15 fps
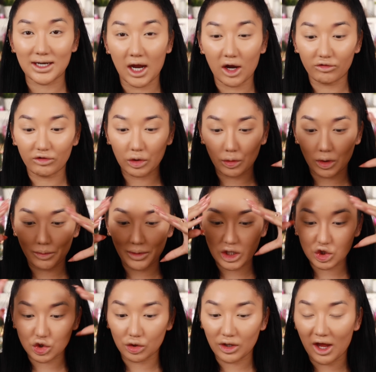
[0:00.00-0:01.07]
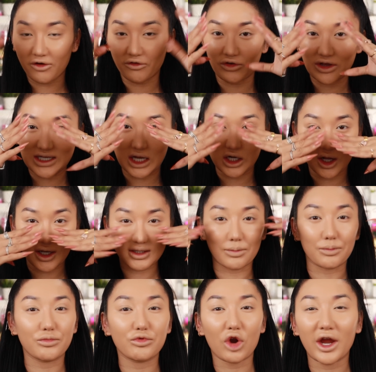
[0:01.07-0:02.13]
I really want to make sure that everything's like nice
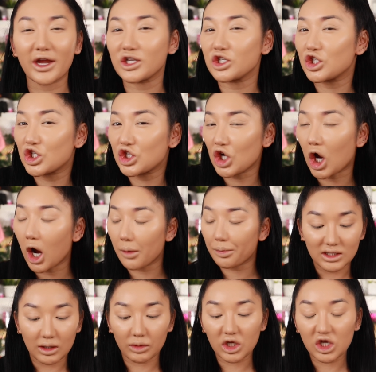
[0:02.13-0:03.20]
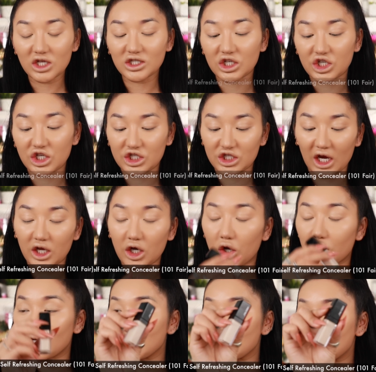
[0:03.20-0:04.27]
and bright and sharp. So I'm going to use the
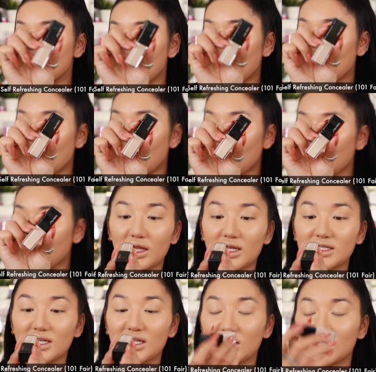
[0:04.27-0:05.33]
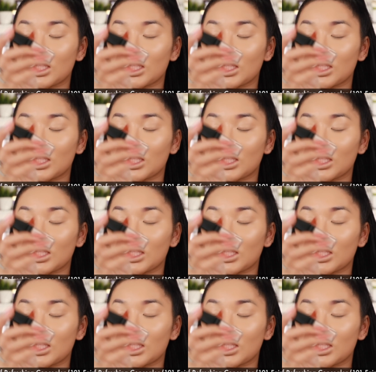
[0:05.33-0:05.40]
Shiseido concealer. This is in the